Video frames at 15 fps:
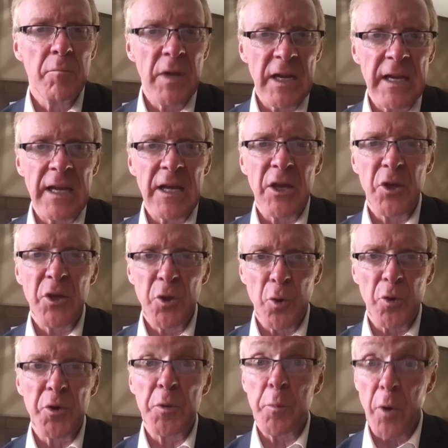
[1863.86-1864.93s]
meaning
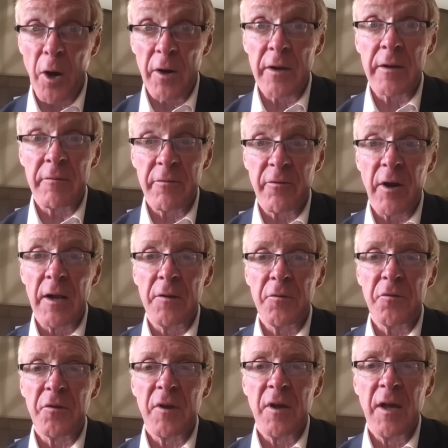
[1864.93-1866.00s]
your departing
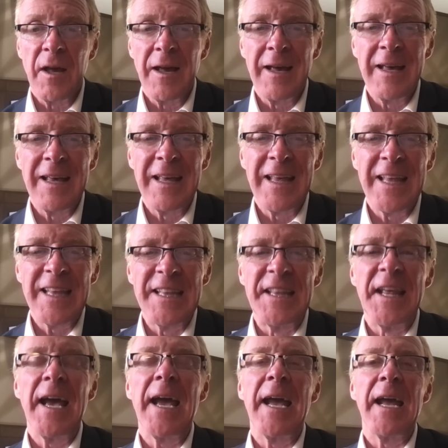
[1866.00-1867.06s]
friends,
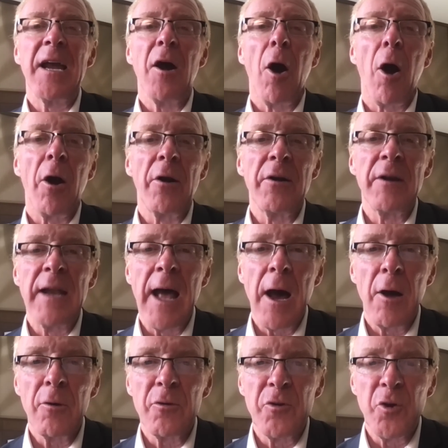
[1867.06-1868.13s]
they are
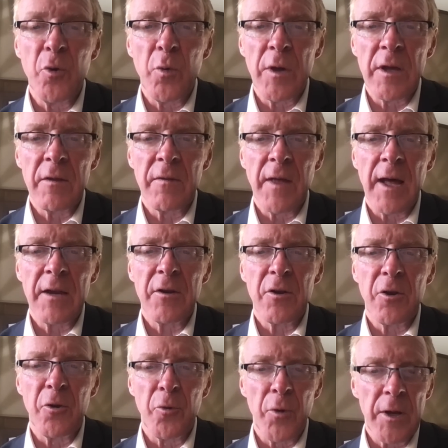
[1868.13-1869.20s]
now doing
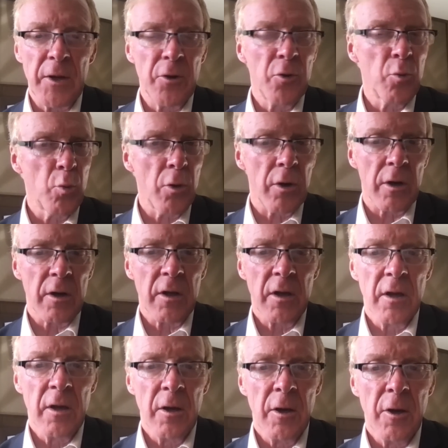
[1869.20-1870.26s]
that greater work
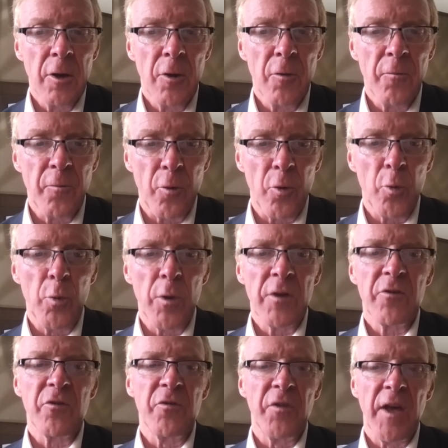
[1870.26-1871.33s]
for
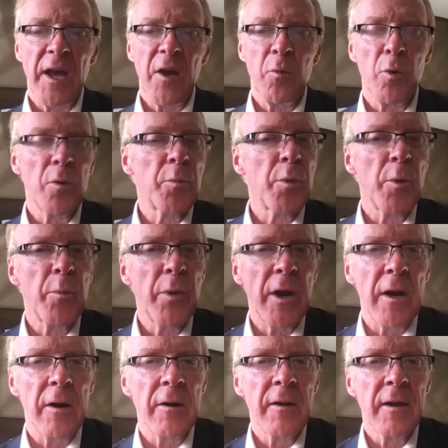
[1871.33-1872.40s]
which they were
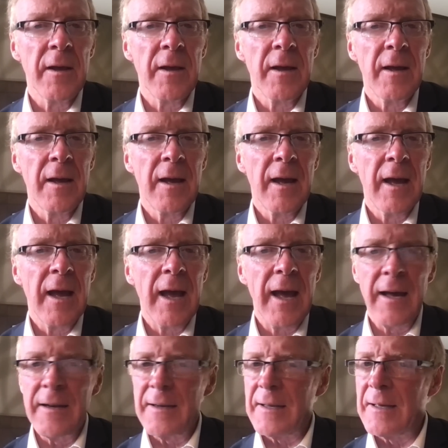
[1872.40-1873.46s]
prepared,
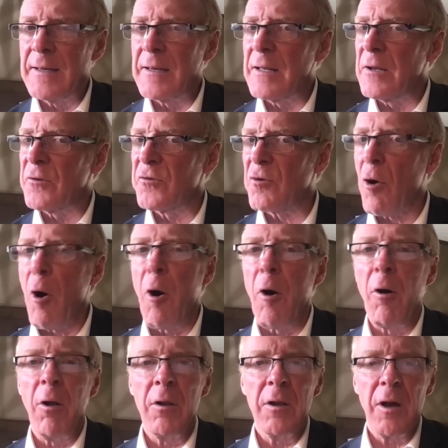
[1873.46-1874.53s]
and it is
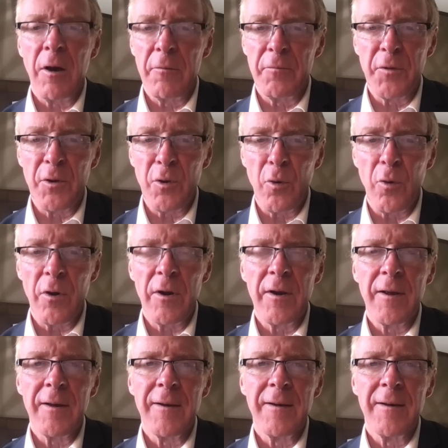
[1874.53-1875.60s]
all of the
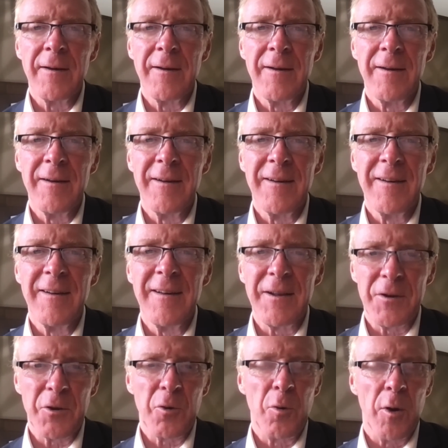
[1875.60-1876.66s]
Lord.
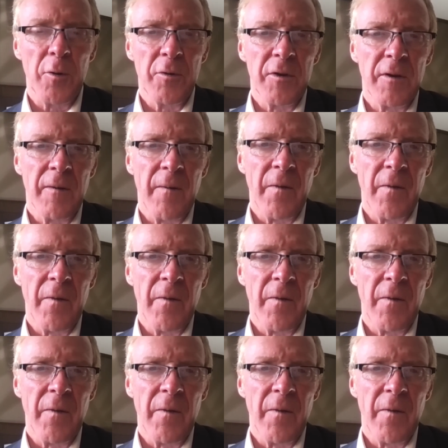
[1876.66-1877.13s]
End of quote.